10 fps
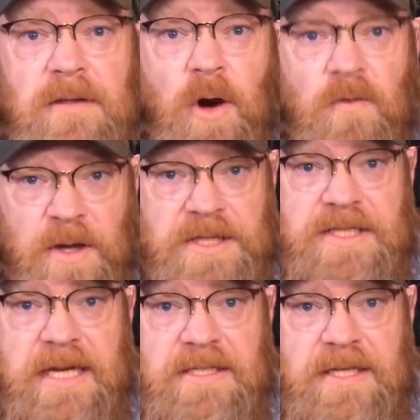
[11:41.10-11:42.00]
over on the
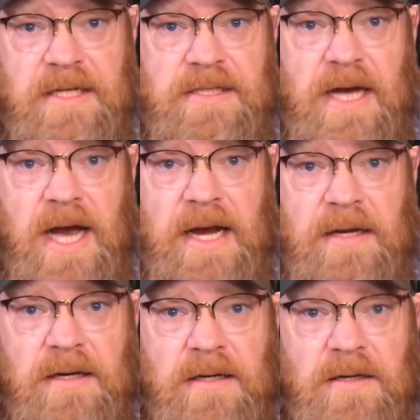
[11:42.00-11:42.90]
state Senate
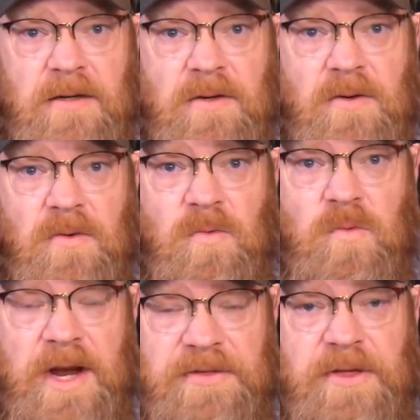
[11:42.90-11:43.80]
side
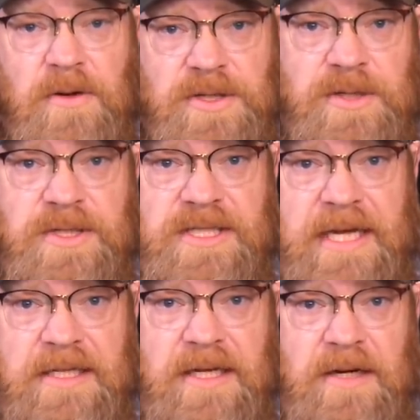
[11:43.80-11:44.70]
with those two
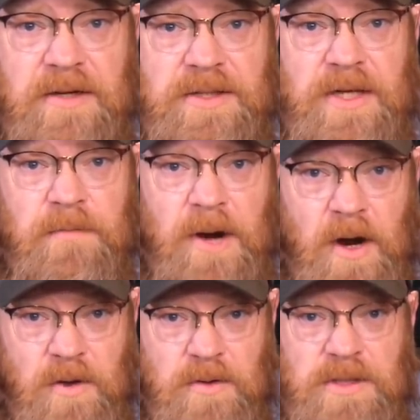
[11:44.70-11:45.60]
state senators
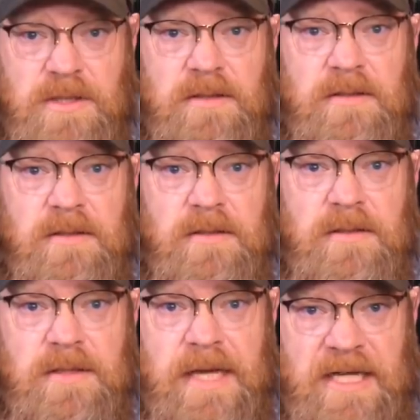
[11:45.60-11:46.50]
opposed
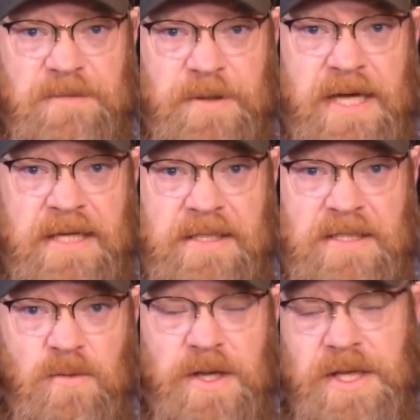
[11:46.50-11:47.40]
to House Bill
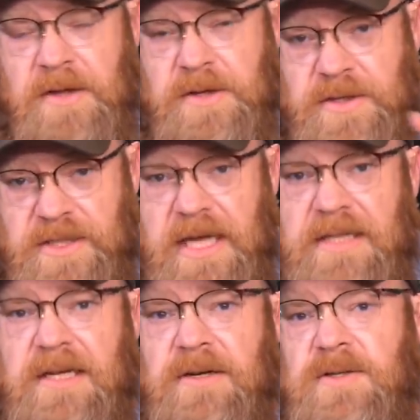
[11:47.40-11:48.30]
961. The other two
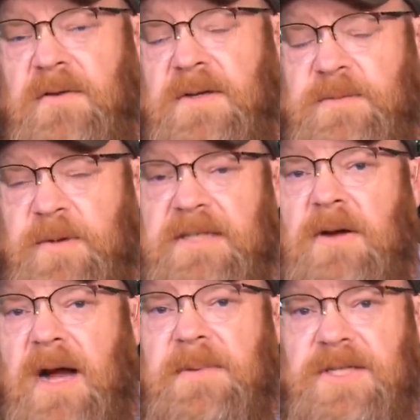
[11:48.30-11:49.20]
state senators who have expressed
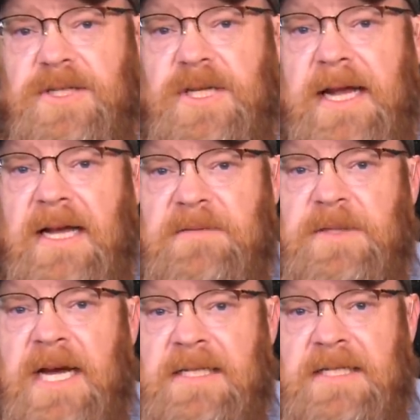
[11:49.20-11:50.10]
their opposition to House
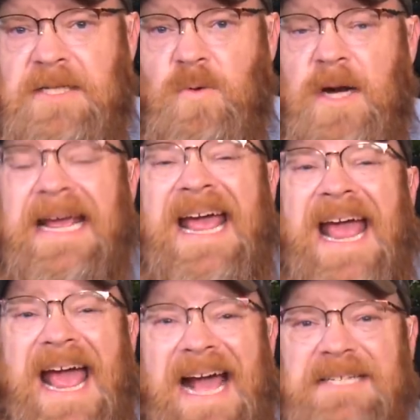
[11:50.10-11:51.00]
Bill 961
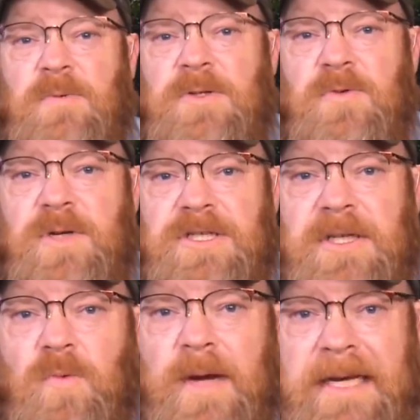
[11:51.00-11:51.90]
as it was
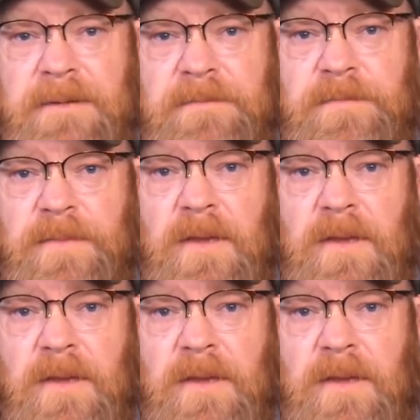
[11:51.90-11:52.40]
originally written